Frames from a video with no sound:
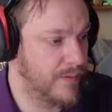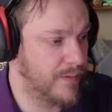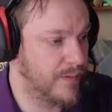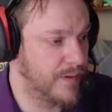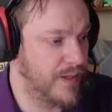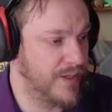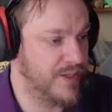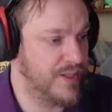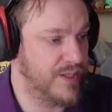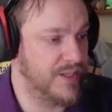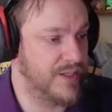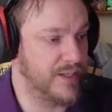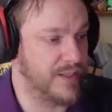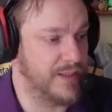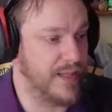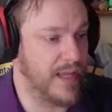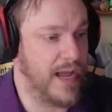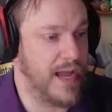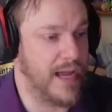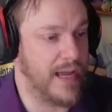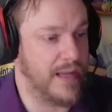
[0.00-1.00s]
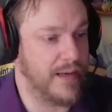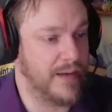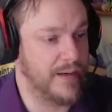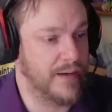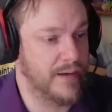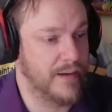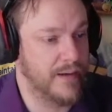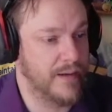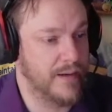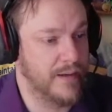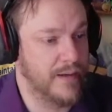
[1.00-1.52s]
It sits like that.
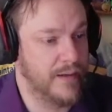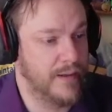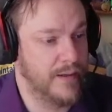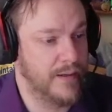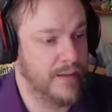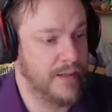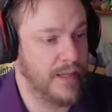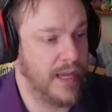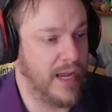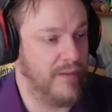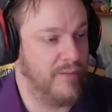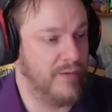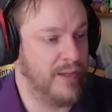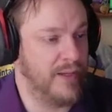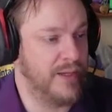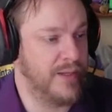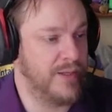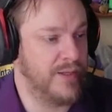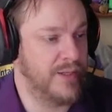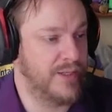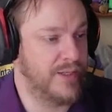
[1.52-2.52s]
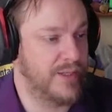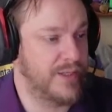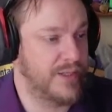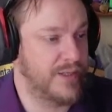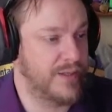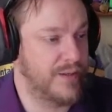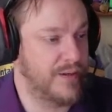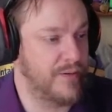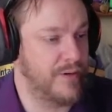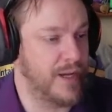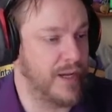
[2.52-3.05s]
Yeah, everything's...
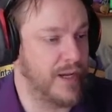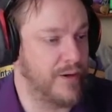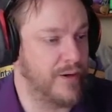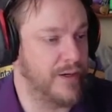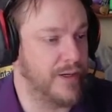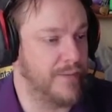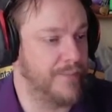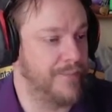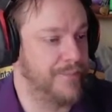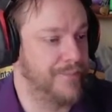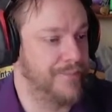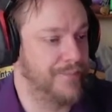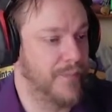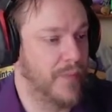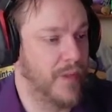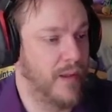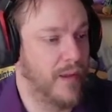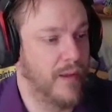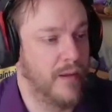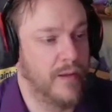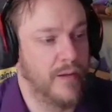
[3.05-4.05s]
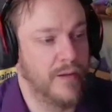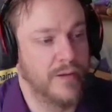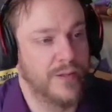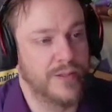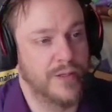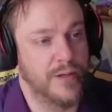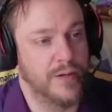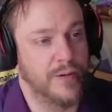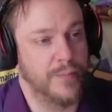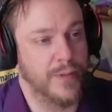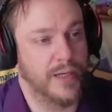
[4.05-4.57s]
Okay, good. This can go back